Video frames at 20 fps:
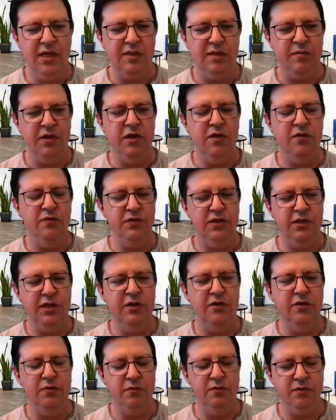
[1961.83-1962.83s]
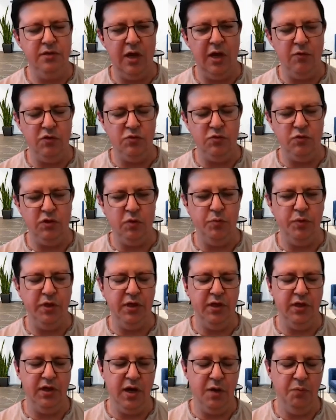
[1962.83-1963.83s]
the beginning of the year. Now it's really
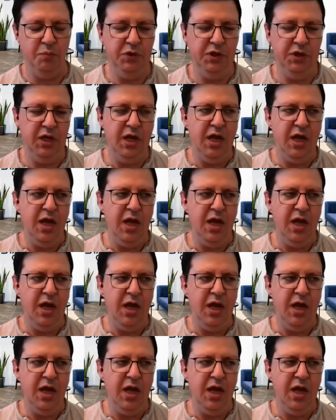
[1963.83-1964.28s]
picking up.